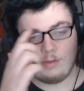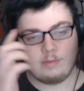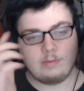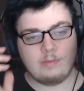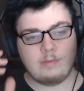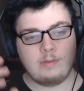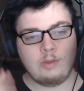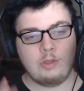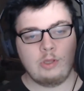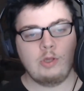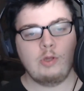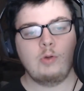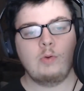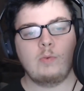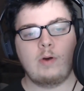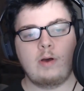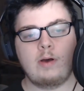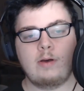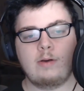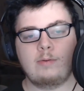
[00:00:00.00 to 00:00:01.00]
the new
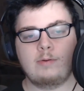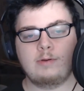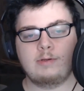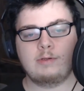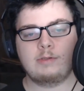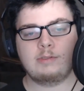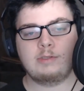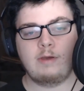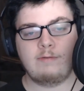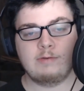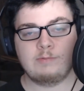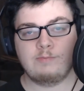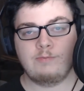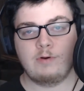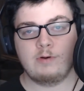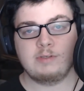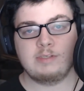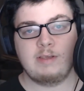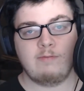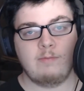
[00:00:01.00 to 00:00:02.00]
Surface Pro
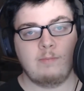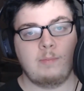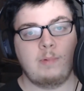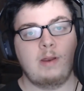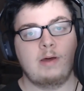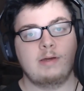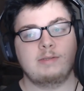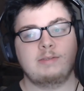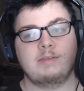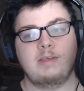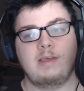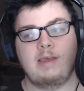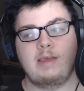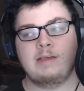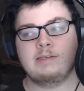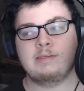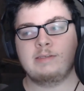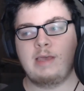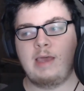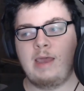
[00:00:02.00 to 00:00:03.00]
7 Plus
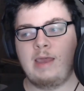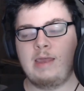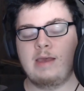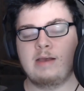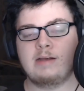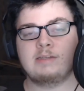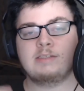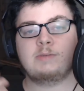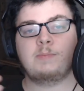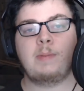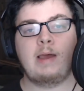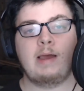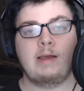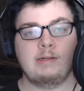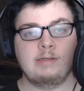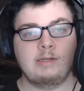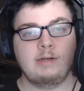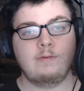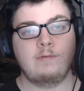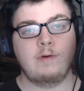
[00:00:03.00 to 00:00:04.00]
is a
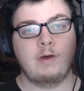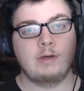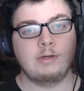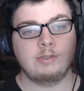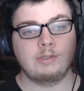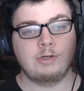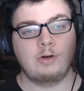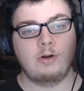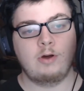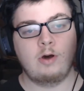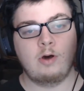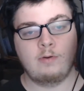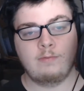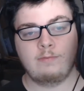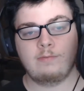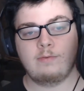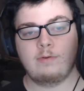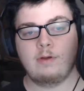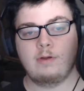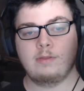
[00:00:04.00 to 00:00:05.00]
expanded version
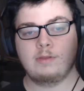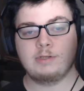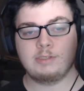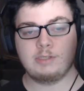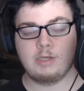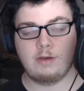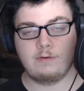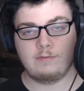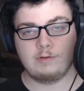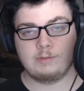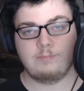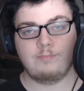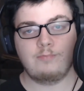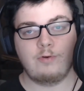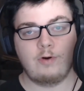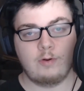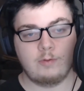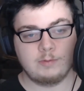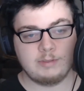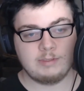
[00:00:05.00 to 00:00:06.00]
of the Surface
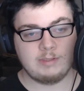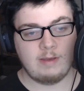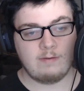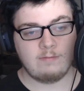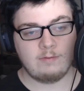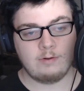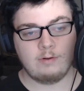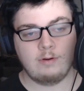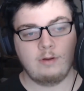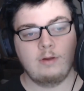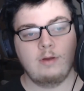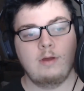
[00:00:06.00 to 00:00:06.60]
Pro 7.